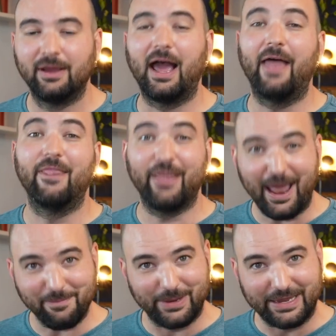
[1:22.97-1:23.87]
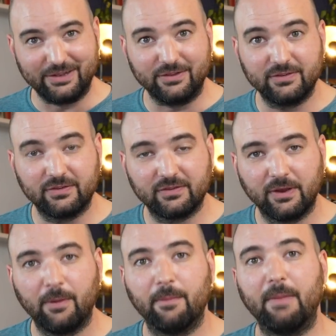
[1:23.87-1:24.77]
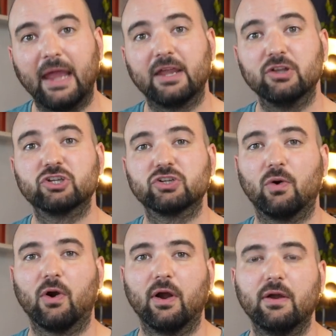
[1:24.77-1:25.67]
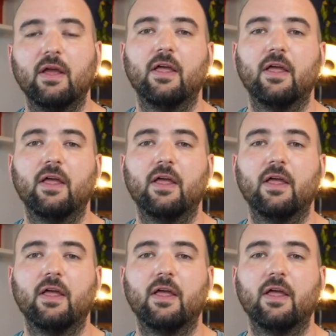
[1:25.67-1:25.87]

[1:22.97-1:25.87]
And that means making sure